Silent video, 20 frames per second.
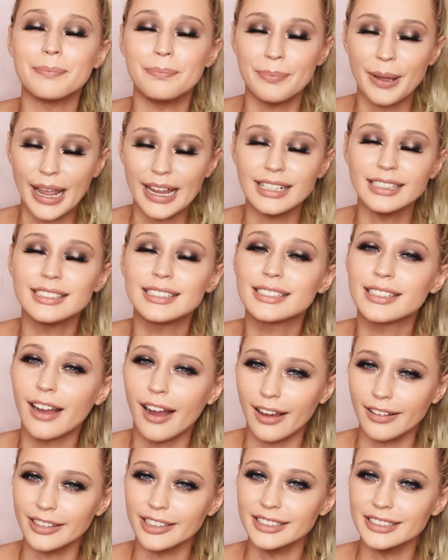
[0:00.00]
base
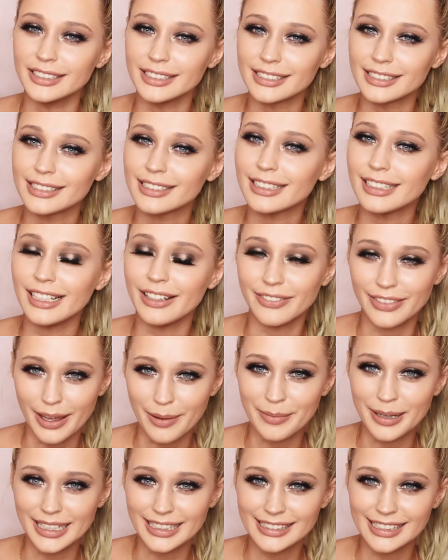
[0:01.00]
colours, if
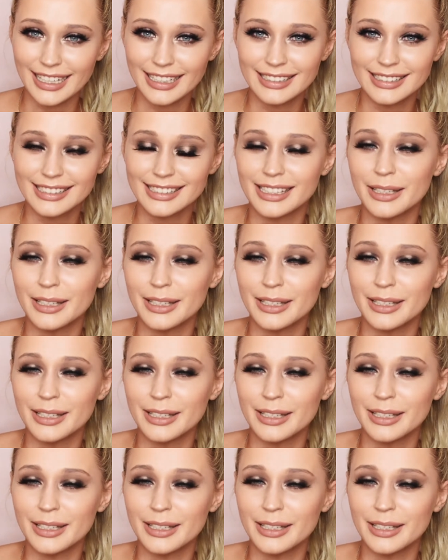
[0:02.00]
that makes sense.